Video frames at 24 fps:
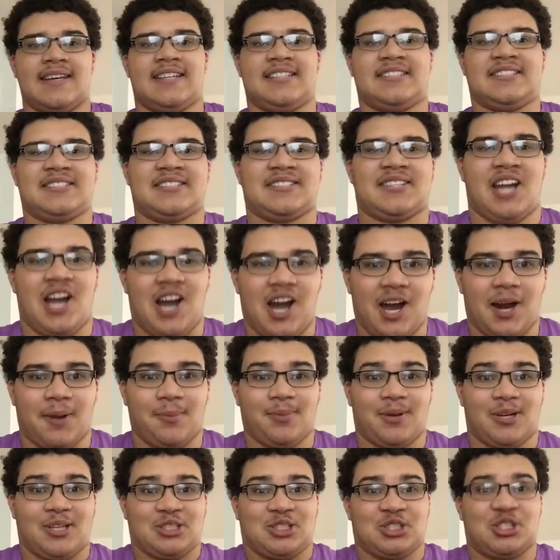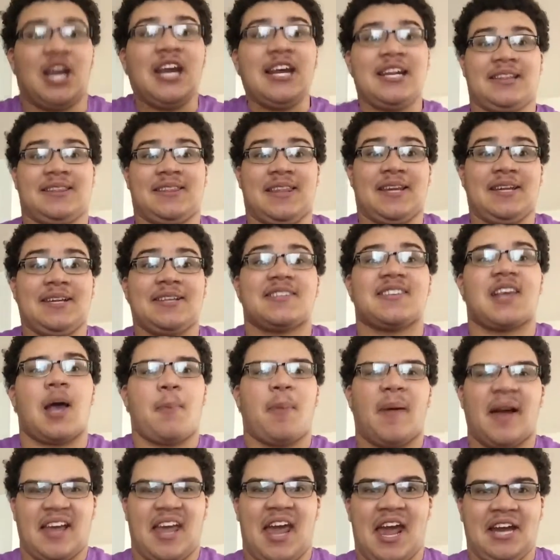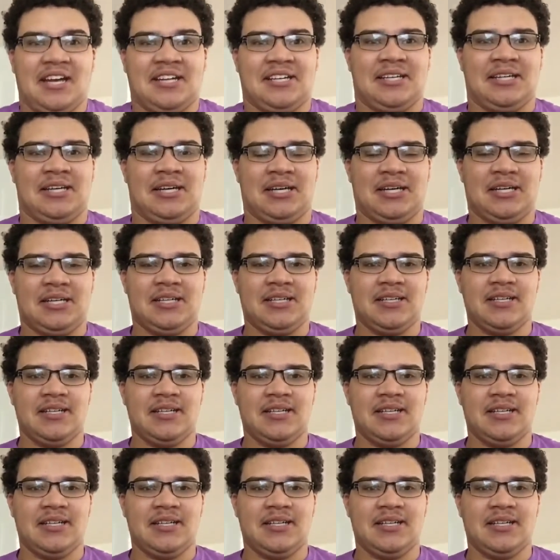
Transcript: It's time to shake things up again.